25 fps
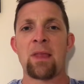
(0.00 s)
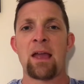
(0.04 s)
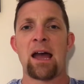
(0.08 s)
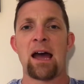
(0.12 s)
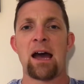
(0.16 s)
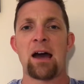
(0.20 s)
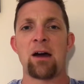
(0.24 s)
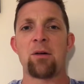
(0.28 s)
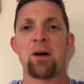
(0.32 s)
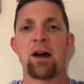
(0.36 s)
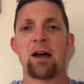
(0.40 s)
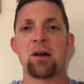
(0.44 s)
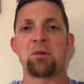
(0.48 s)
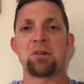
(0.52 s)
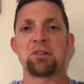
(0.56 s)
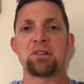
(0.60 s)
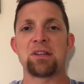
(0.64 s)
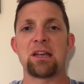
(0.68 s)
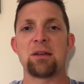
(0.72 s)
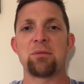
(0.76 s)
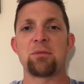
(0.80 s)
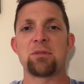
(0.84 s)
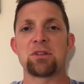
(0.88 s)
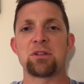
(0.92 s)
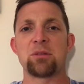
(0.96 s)
how I was
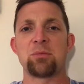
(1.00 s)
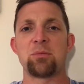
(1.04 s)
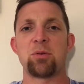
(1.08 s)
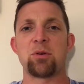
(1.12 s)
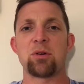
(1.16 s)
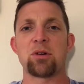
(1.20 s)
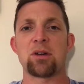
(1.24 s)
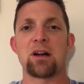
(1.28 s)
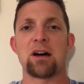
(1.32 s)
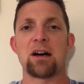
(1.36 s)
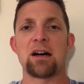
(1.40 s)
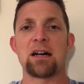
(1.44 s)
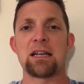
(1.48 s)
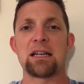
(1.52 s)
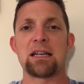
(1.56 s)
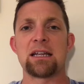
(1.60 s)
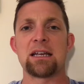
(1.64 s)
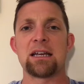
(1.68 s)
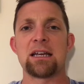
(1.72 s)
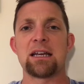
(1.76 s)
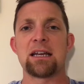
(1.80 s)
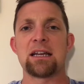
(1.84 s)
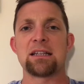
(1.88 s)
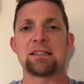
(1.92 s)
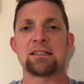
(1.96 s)
able to put on
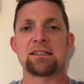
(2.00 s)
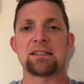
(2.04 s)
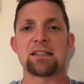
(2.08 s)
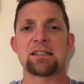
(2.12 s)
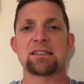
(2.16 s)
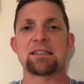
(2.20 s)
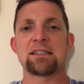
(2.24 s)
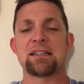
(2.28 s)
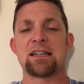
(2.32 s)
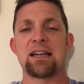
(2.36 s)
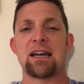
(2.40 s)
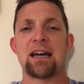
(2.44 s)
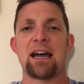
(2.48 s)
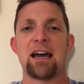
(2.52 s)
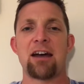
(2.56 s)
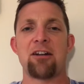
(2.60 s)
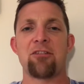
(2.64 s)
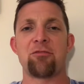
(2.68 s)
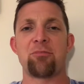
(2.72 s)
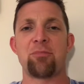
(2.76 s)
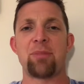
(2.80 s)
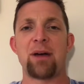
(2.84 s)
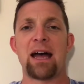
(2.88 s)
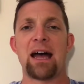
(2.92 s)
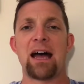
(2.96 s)
6.5
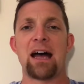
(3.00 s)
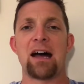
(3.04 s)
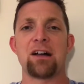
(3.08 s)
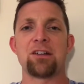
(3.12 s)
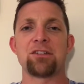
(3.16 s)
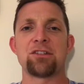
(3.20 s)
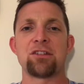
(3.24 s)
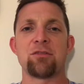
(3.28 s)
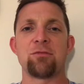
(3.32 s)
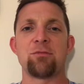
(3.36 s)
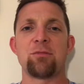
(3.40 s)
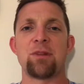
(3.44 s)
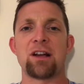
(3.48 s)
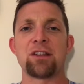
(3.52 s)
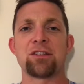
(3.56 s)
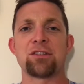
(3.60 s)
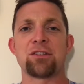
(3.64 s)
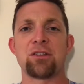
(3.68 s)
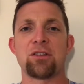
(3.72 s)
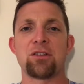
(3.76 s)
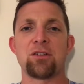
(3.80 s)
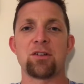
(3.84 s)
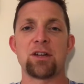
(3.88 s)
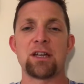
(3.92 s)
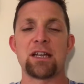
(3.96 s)
pounds of
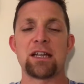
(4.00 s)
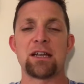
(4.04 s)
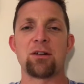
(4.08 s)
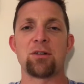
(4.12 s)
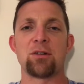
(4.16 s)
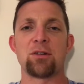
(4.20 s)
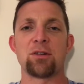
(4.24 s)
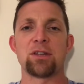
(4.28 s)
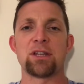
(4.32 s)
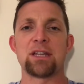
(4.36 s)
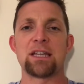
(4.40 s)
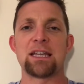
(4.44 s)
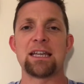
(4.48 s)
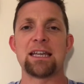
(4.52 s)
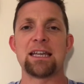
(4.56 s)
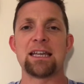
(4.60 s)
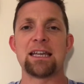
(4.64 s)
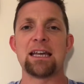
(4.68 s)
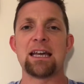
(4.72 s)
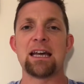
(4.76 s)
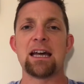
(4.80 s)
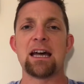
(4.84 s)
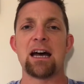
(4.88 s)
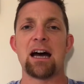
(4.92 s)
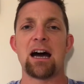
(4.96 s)
muscle in only
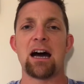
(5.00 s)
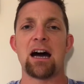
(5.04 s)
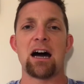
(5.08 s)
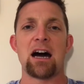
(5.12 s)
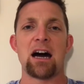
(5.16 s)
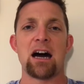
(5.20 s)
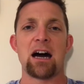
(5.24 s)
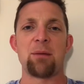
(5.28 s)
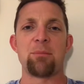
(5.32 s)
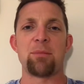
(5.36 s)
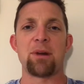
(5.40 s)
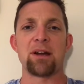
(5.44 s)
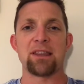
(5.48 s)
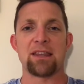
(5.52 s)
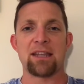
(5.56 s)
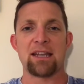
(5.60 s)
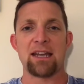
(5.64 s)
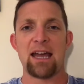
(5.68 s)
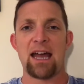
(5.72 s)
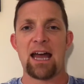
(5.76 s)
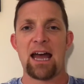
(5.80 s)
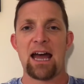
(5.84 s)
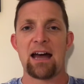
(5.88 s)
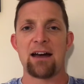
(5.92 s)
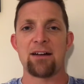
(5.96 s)
a month and
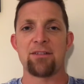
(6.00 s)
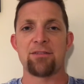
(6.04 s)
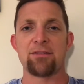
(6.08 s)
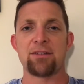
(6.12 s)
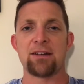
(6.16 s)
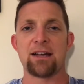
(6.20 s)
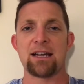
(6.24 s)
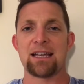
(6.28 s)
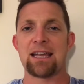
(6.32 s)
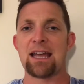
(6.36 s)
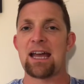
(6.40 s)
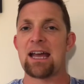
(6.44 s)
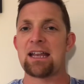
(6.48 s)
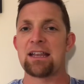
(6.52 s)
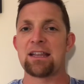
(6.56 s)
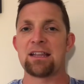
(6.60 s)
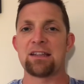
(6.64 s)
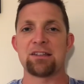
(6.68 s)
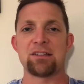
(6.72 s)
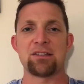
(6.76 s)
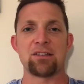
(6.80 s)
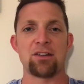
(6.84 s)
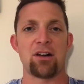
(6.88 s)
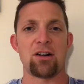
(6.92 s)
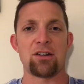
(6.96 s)
a half. Again,
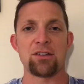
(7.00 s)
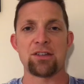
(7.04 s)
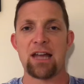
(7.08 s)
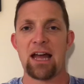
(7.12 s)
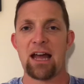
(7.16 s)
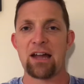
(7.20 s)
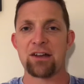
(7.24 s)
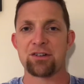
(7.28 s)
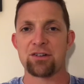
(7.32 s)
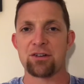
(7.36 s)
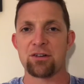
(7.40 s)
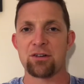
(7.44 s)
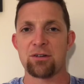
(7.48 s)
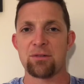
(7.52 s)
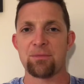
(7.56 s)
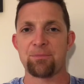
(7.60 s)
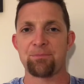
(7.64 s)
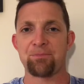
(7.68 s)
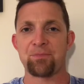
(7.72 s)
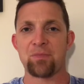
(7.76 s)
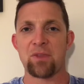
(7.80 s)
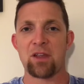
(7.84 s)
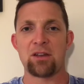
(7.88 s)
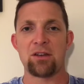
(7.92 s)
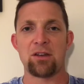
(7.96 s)
this is all natural,
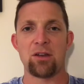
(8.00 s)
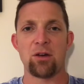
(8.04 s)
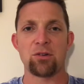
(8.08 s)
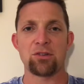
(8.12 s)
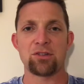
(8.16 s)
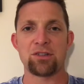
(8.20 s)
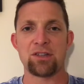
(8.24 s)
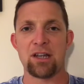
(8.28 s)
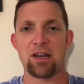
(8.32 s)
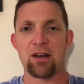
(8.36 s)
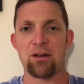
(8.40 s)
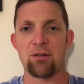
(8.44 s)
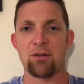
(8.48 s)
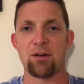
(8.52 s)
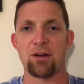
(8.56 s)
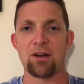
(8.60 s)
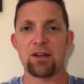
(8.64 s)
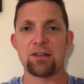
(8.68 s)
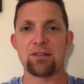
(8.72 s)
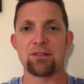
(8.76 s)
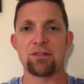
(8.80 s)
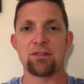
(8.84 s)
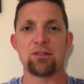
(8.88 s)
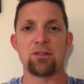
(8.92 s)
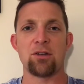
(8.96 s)
no
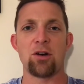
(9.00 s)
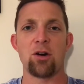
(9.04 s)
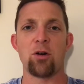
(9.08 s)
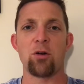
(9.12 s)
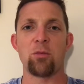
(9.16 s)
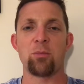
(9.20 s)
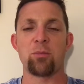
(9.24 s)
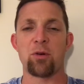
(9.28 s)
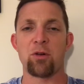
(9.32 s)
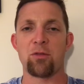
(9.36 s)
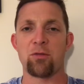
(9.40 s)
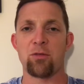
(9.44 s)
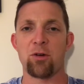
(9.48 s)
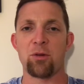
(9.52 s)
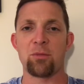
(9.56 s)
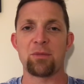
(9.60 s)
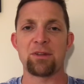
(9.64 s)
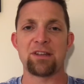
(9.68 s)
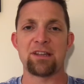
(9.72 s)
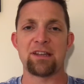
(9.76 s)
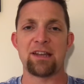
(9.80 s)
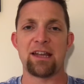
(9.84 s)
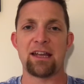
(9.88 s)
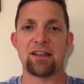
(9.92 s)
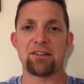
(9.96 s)
steroids, no
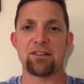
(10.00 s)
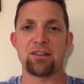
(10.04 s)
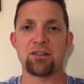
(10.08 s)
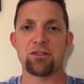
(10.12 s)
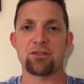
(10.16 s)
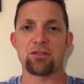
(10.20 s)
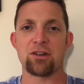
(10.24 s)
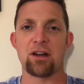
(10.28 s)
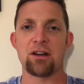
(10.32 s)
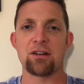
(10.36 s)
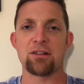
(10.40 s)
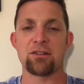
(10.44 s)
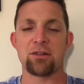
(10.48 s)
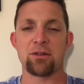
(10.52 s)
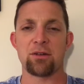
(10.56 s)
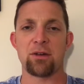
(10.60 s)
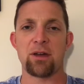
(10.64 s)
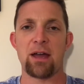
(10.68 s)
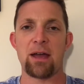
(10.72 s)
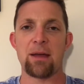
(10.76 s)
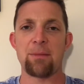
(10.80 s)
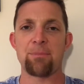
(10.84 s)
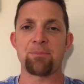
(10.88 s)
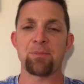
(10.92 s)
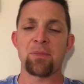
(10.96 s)
performance enhancing drugs,
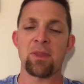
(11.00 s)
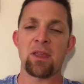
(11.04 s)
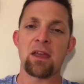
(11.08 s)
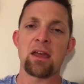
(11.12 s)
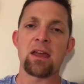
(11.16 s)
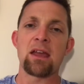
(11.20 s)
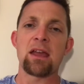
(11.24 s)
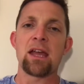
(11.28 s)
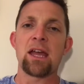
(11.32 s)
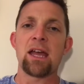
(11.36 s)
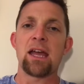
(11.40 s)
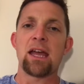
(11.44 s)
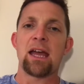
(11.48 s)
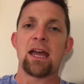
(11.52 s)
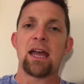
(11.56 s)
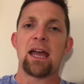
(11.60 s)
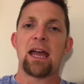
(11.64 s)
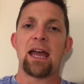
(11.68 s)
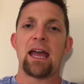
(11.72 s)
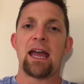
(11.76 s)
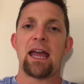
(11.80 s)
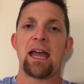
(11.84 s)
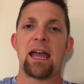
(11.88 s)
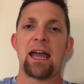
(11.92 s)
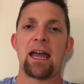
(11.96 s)
okay?
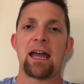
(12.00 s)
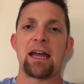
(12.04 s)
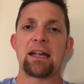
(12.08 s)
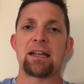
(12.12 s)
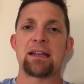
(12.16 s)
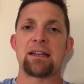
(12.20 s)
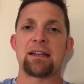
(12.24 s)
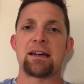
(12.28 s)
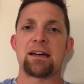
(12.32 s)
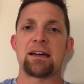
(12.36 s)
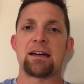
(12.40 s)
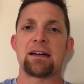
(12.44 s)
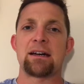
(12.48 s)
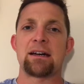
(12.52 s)
And,